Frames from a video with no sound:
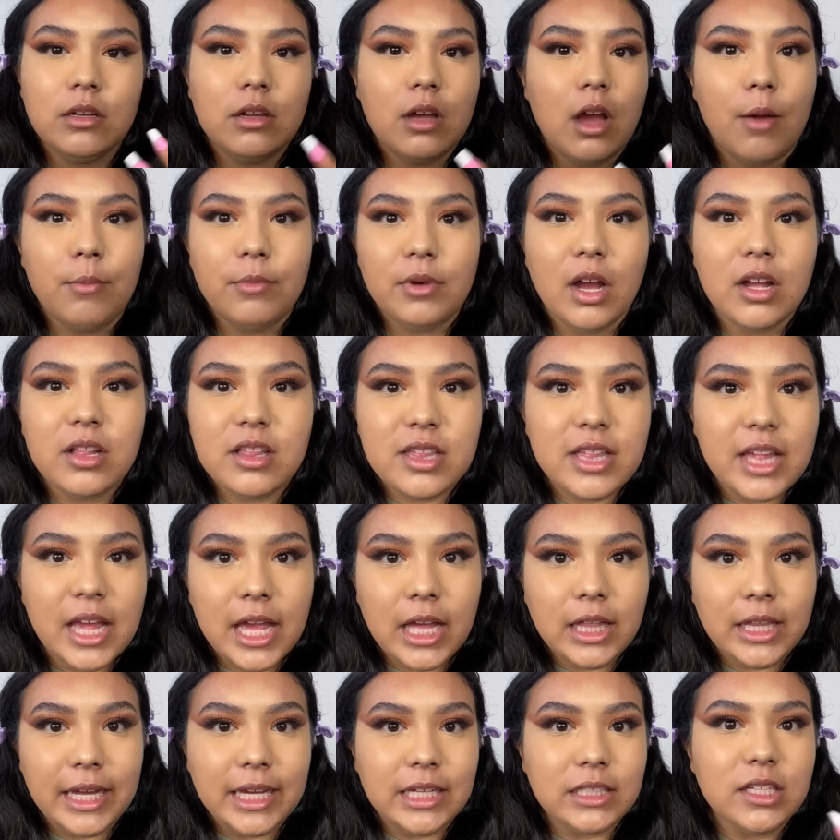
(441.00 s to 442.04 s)
not saying
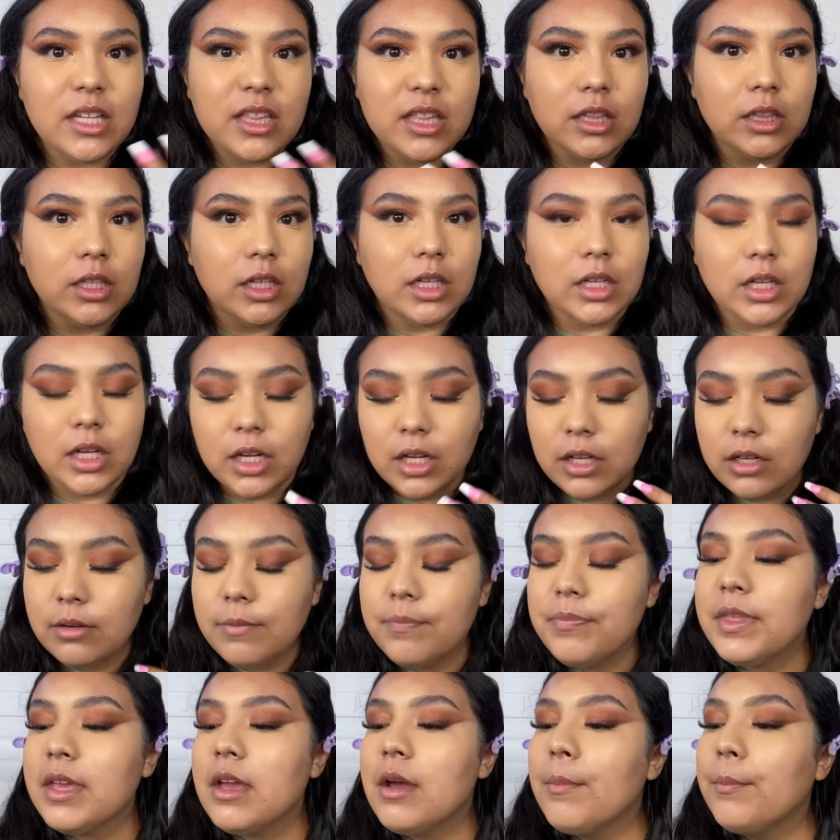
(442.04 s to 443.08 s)
like it doesn't look good,
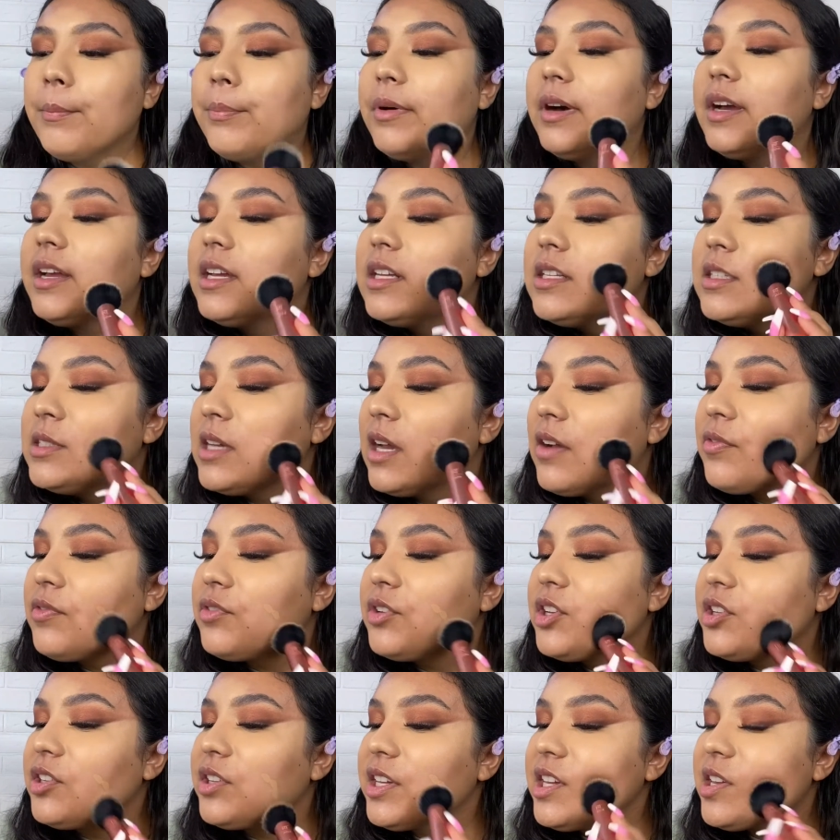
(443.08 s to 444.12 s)
but it
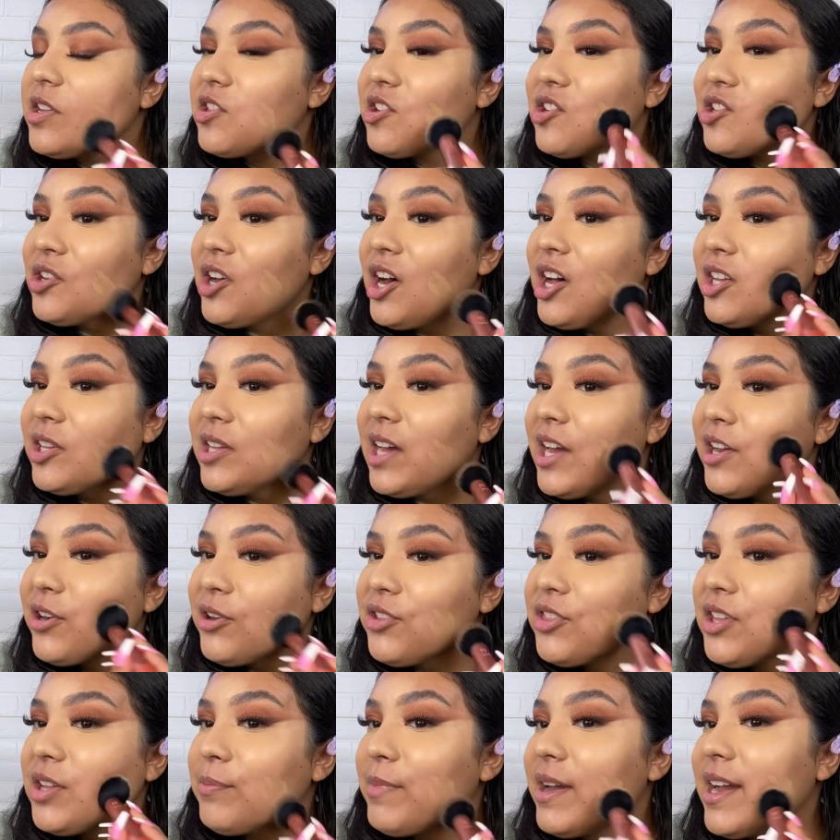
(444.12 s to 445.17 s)
definitely is a lot lighter
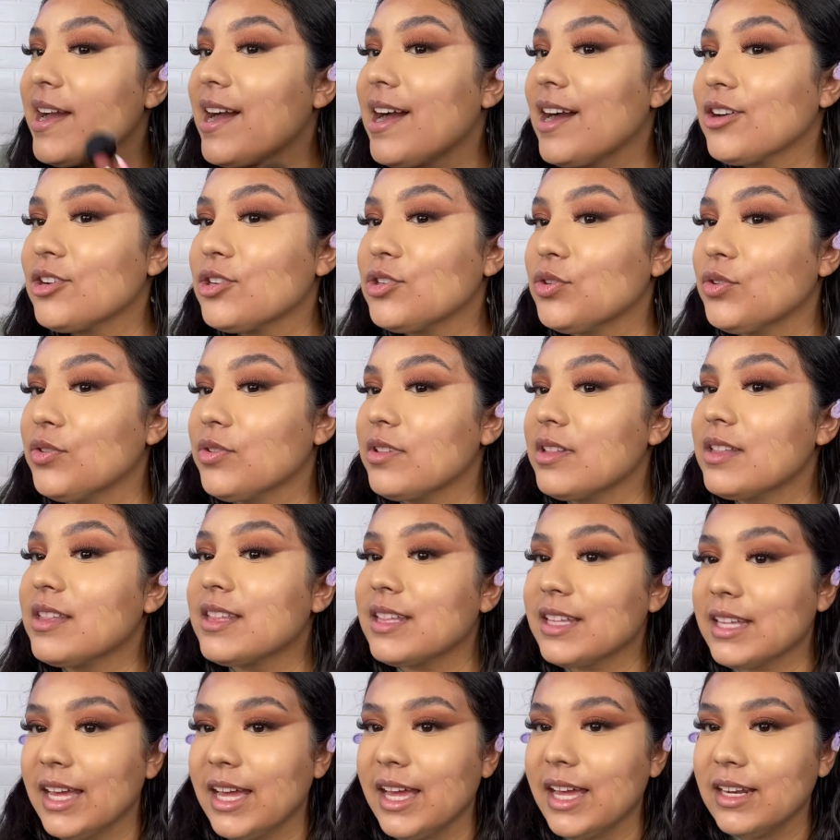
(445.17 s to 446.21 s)
than my actual
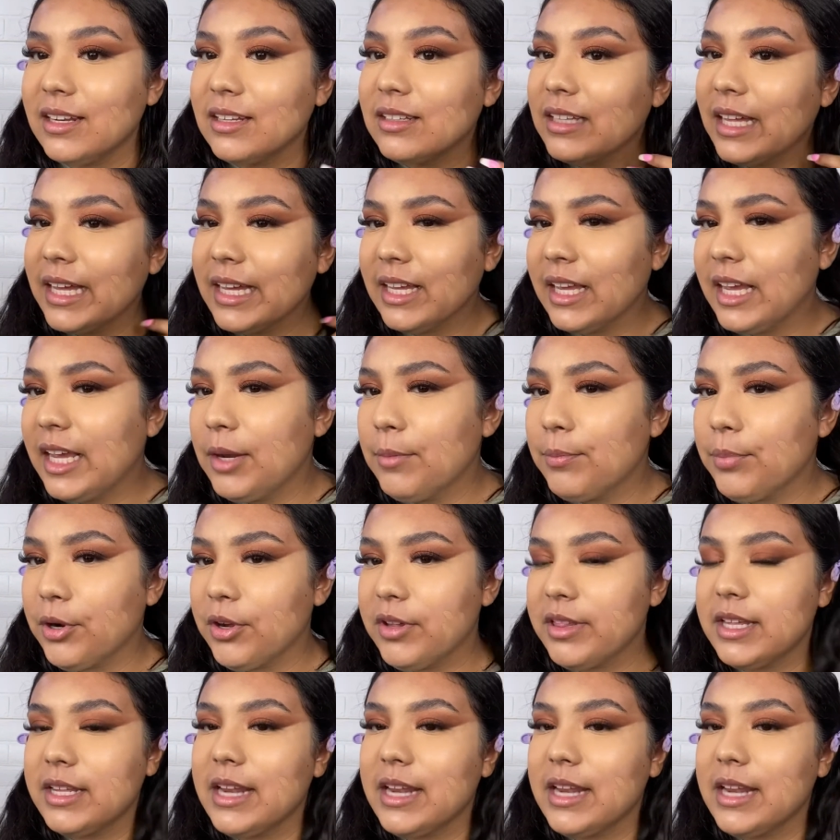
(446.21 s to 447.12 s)
skin, like in person.